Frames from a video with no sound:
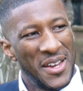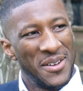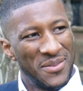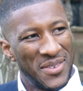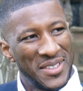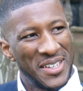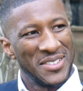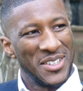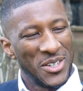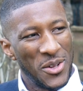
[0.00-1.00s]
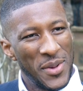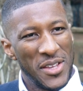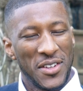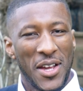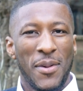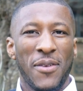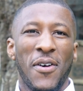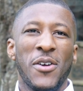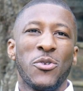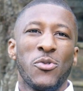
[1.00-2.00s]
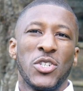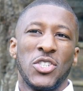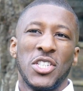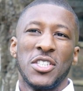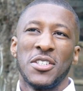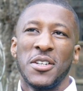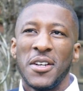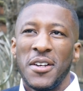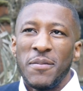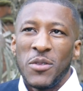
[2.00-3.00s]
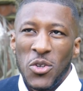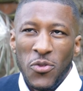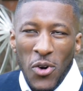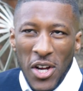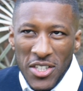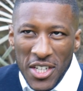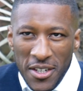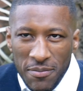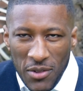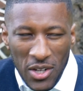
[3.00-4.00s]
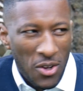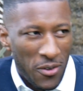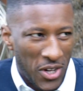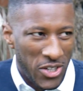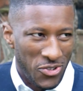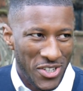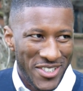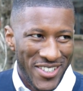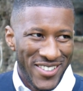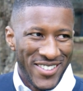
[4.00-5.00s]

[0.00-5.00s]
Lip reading: Yeah, fantastic, amazing. And my final question is, you've worked in a lot of countries.